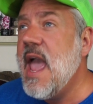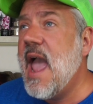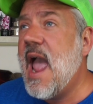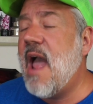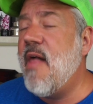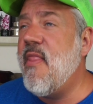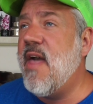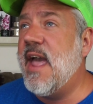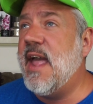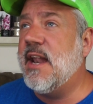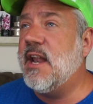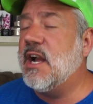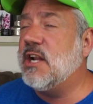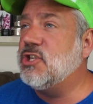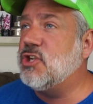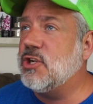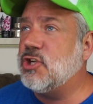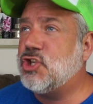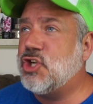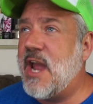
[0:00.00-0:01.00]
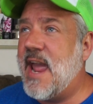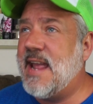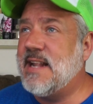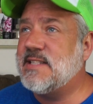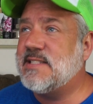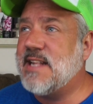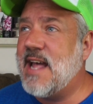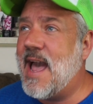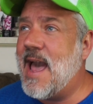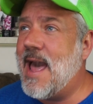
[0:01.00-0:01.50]
And then Shane
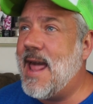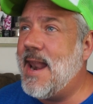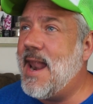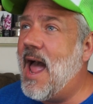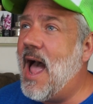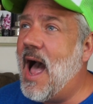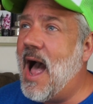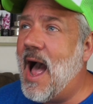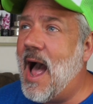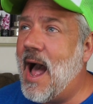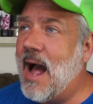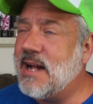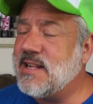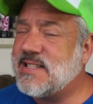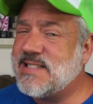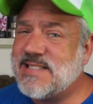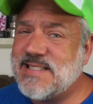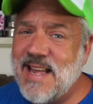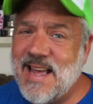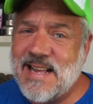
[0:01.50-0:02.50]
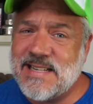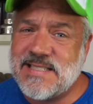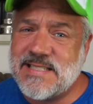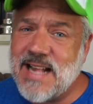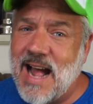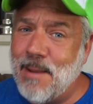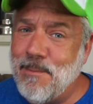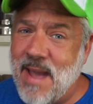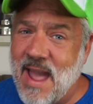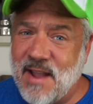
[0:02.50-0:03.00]
said, sis,
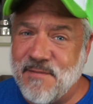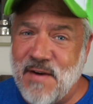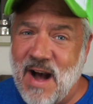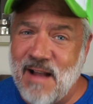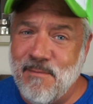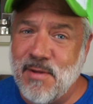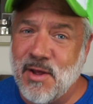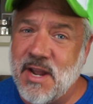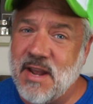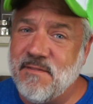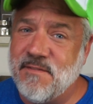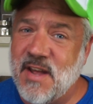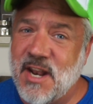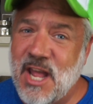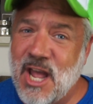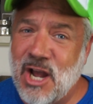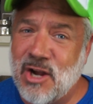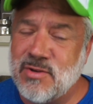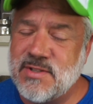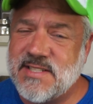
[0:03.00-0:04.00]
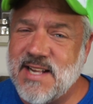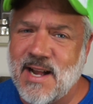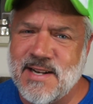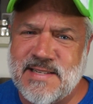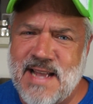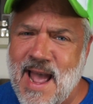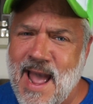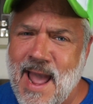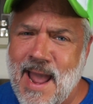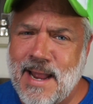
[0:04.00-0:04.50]
I make 5 million videos a
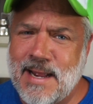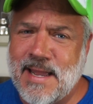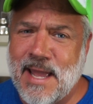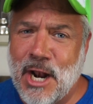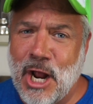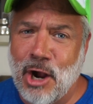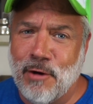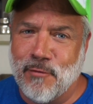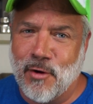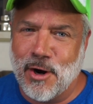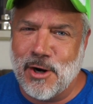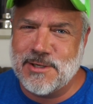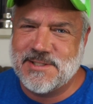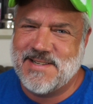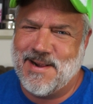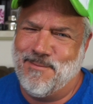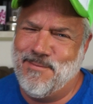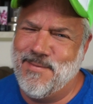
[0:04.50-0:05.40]
day. Get over.